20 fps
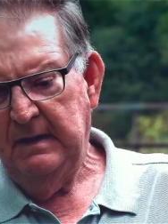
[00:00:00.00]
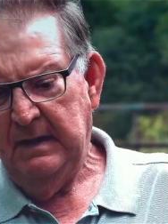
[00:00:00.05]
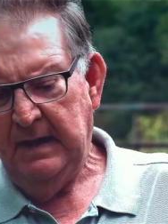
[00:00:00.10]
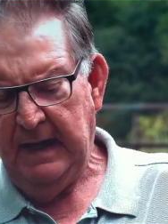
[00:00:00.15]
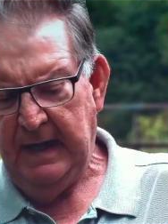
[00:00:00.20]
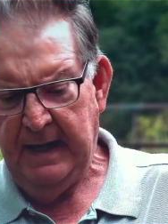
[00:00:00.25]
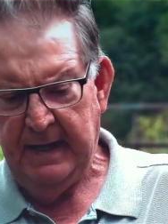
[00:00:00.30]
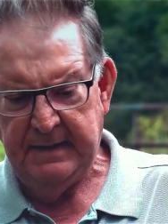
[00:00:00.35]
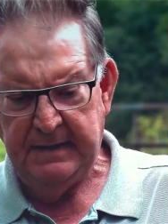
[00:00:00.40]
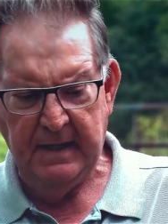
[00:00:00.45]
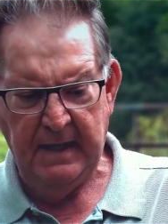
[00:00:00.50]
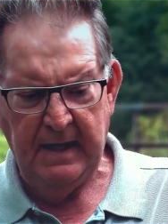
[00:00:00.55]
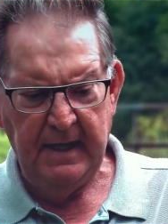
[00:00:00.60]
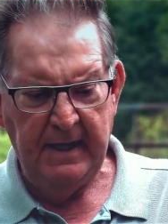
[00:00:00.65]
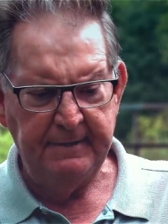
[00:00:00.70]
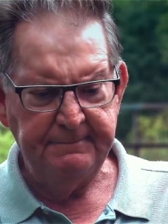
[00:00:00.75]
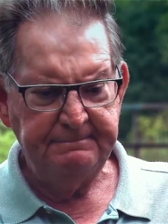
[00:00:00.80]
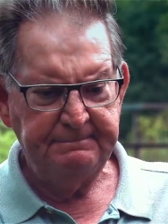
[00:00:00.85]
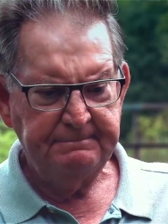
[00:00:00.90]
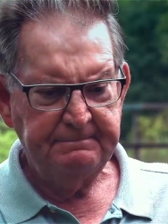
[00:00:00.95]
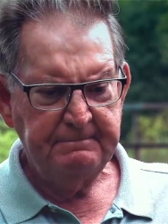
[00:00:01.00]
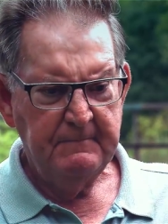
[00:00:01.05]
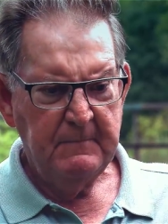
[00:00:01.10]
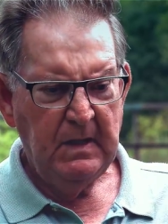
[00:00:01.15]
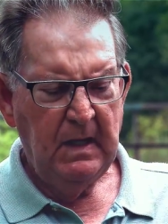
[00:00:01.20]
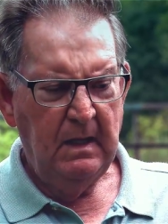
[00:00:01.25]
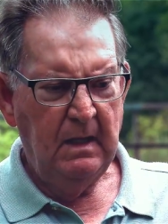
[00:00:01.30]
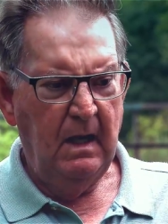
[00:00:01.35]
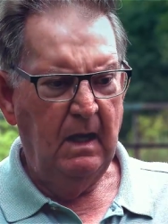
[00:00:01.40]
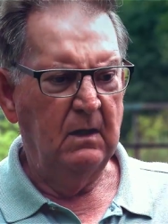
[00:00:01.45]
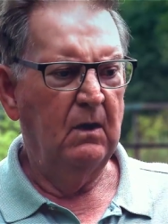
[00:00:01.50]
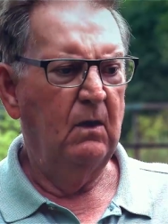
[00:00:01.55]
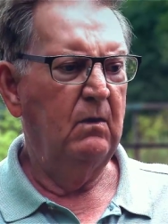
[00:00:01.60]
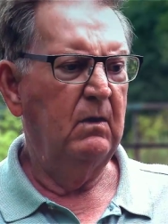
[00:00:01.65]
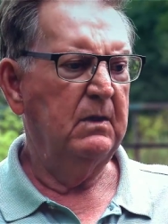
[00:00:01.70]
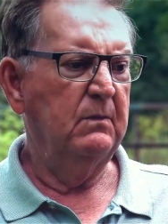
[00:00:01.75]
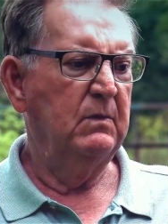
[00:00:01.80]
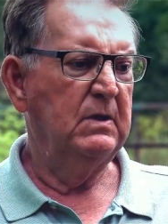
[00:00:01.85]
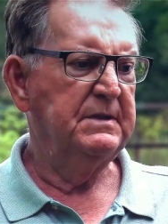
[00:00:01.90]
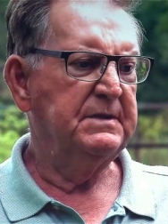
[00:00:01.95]
And although
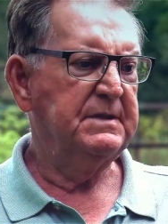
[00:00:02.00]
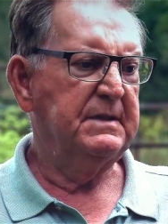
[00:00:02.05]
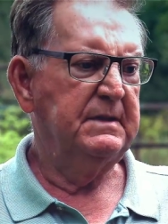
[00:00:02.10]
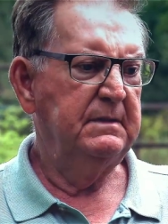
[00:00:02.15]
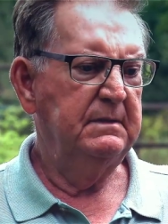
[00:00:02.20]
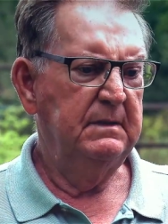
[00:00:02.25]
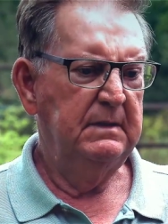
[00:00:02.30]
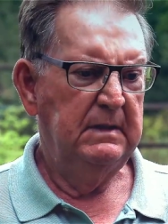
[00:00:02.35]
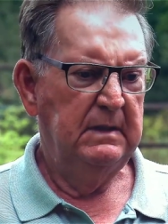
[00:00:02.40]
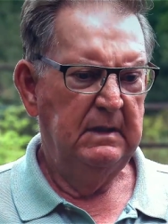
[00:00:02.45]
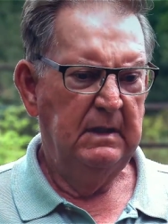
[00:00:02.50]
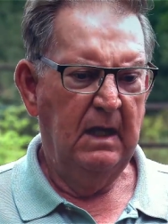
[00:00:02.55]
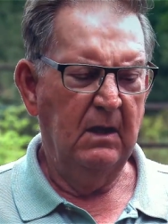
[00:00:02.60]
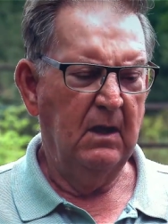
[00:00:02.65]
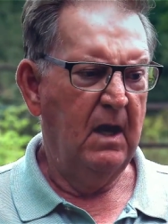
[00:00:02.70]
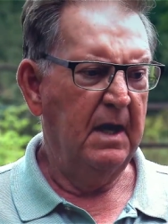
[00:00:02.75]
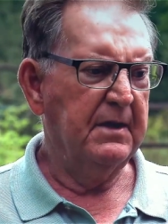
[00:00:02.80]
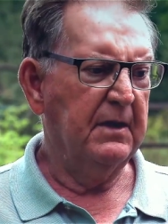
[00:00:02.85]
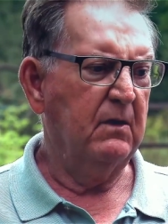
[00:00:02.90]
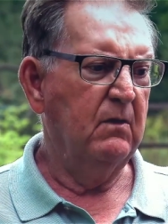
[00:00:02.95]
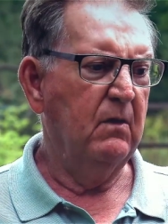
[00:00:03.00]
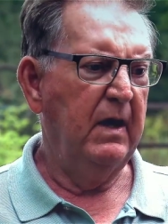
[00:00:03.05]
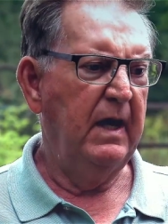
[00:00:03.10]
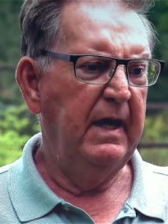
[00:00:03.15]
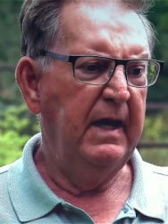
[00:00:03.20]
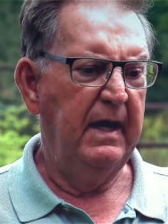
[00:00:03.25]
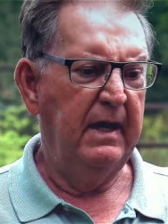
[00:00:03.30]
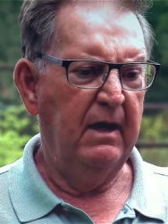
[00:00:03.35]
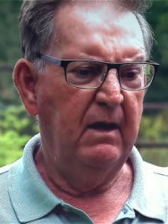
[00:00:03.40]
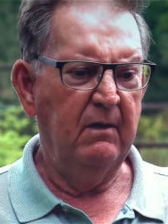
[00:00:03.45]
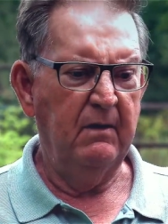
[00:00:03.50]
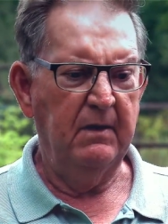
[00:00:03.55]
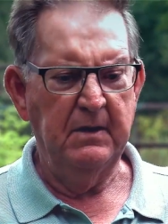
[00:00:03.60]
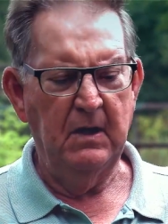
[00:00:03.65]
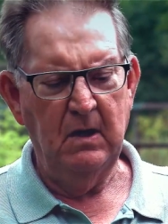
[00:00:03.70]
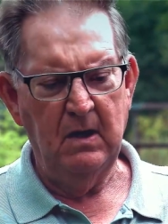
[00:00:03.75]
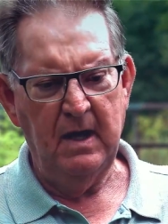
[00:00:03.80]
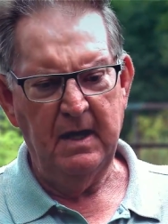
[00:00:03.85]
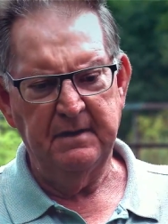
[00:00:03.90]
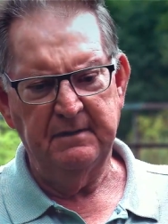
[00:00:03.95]
it was a lot of gray hair and
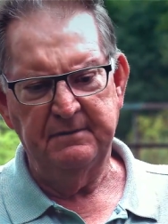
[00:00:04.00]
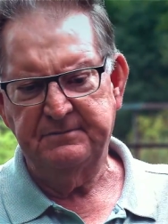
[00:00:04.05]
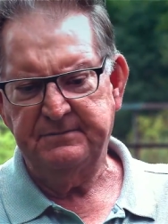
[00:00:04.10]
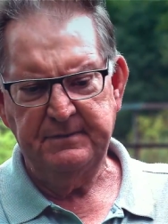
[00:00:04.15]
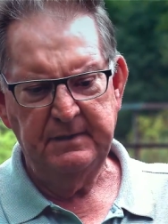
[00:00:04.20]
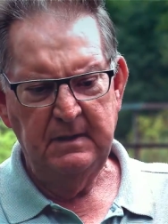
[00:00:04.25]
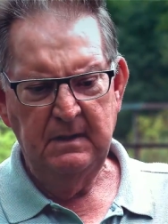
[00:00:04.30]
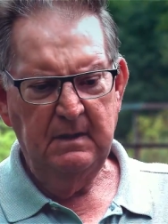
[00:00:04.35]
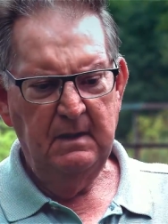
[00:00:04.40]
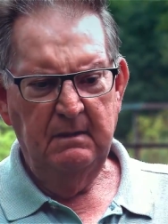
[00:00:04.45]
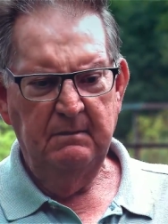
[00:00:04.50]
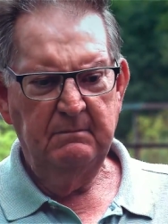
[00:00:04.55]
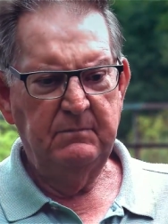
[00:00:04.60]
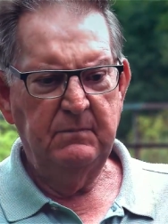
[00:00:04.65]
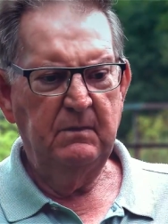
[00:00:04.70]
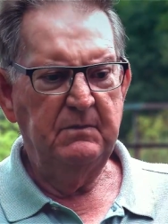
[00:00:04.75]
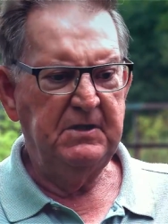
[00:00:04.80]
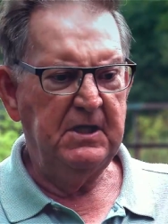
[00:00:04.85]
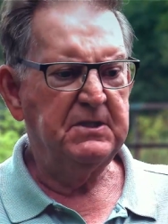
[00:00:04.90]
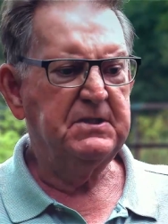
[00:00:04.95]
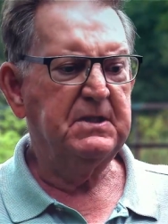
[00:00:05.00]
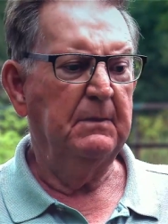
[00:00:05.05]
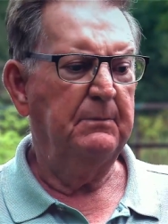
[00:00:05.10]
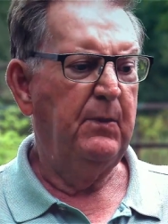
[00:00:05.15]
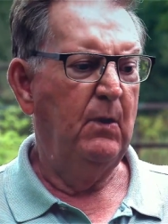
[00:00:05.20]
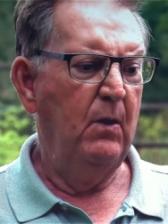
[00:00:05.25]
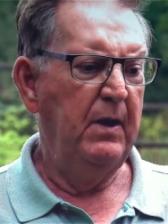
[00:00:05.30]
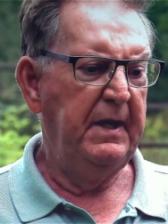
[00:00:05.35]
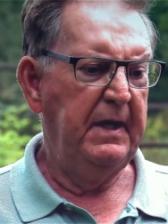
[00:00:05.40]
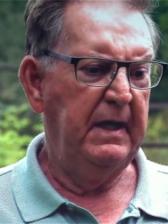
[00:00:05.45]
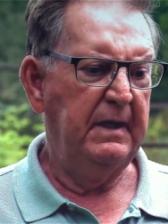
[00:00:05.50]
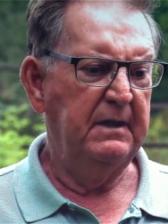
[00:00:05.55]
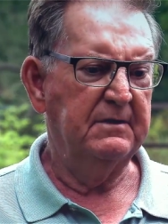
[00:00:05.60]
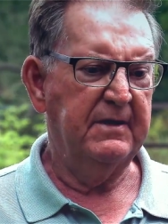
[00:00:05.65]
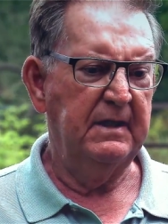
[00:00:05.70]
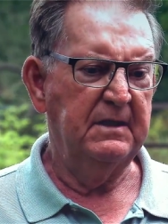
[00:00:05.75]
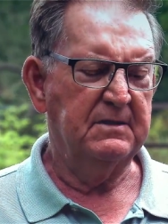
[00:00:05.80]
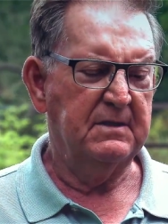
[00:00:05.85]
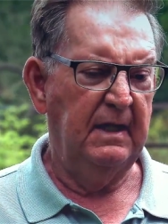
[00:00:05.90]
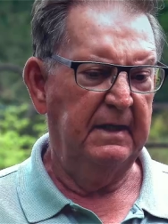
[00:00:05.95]
a lot of disappointing
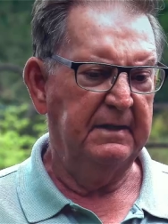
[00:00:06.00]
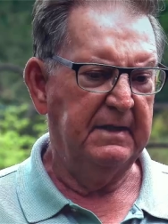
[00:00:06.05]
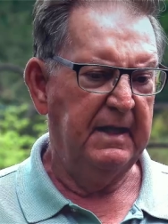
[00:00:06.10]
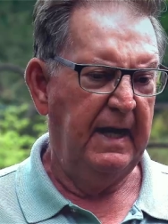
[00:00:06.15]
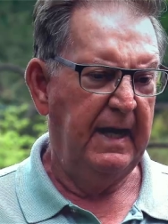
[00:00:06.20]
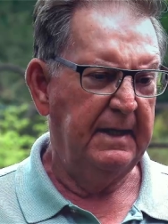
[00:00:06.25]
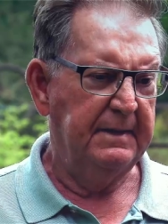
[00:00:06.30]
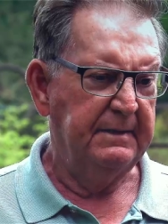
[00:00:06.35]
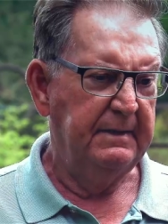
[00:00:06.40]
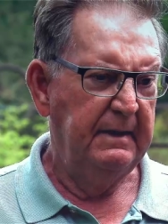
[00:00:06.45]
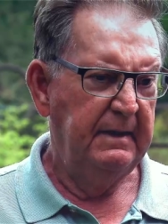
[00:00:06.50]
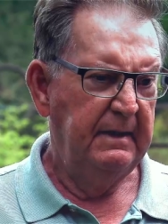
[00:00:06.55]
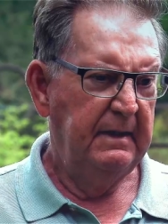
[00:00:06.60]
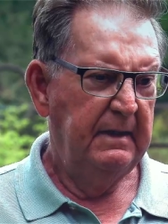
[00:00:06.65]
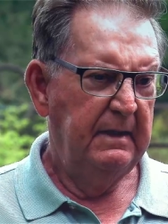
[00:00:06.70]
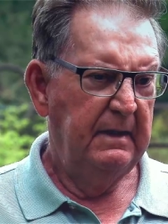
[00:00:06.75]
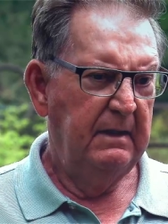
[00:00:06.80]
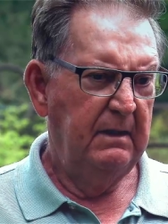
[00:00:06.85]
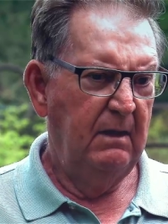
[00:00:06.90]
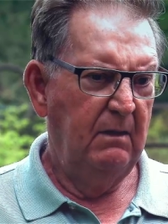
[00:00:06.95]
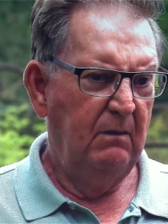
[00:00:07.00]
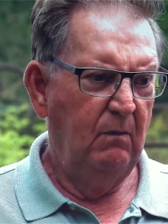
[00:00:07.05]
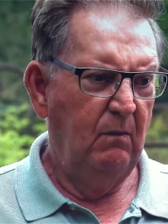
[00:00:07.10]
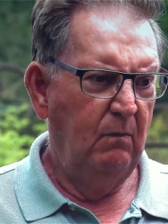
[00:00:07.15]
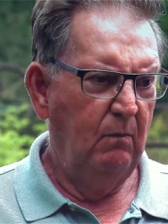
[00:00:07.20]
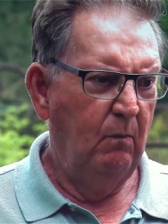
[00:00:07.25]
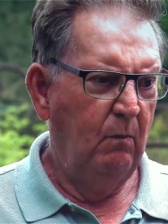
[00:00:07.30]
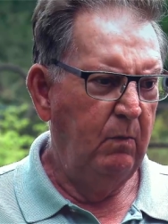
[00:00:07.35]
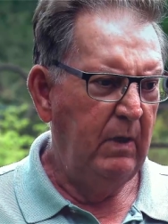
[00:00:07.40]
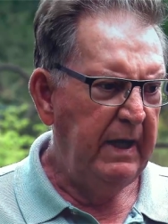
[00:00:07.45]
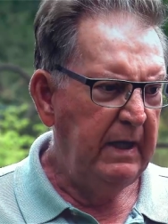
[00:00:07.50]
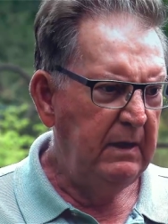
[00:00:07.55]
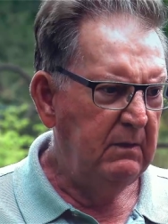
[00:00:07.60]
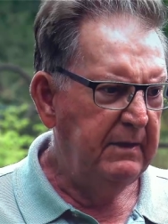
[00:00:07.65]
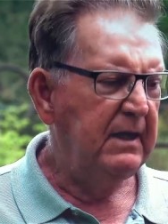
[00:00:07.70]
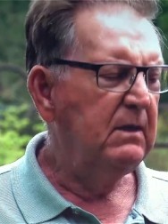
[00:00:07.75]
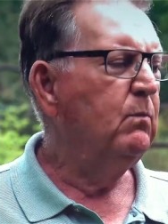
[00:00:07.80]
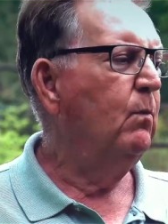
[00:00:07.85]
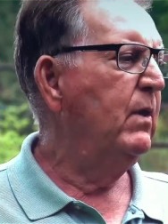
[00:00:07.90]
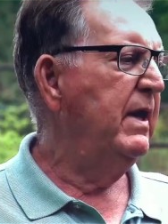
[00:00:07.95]
things like that, we
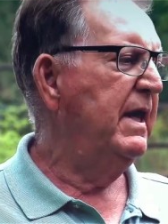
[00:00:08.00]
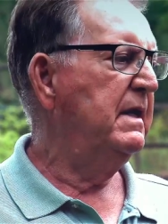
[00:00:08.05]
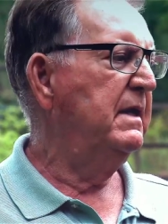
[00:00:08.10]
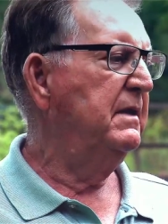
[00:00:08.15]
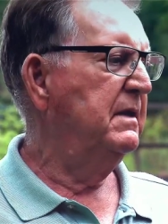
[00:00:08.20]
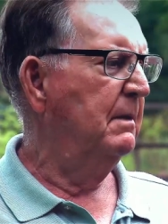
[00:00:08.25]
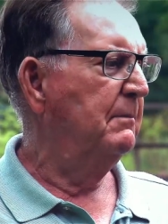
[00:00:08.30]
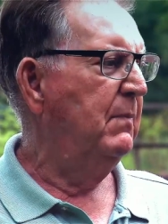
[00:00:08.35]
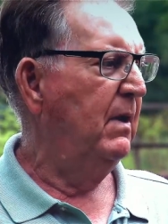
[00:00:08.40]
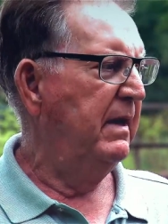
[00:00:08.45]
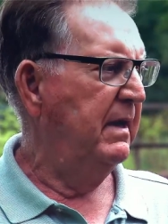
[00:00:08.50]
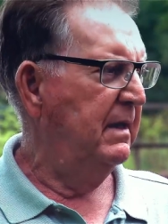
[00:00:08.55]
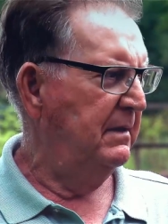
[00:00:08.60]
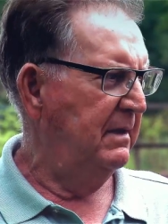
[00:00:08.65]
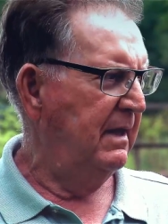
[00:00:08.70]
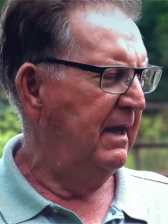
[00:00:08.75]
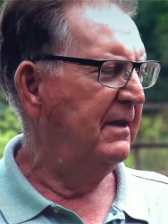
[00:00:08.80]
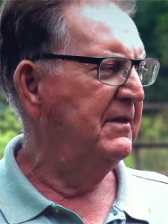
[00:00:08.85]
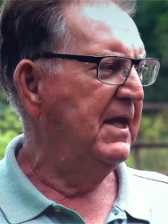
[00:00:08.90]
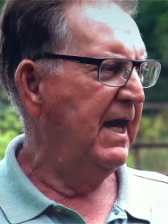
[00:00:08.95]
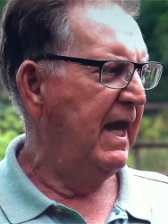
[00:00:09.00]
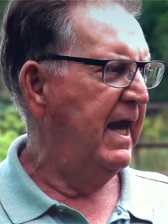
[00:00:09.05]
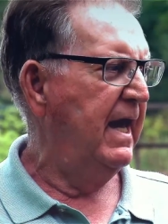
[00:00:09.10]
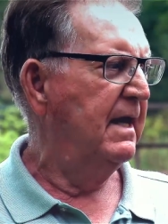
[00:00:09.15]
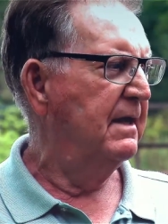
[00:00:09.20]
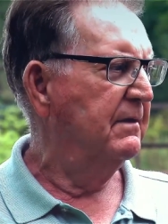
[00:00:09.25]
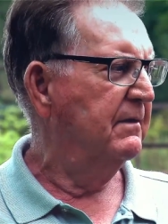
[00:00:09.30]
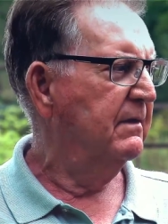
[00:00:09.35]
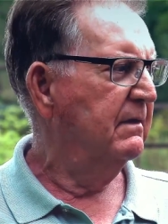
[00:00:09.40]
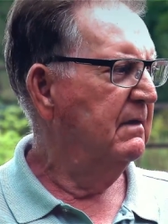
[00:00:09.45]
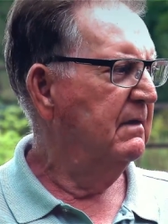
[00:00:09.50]
did win in the end.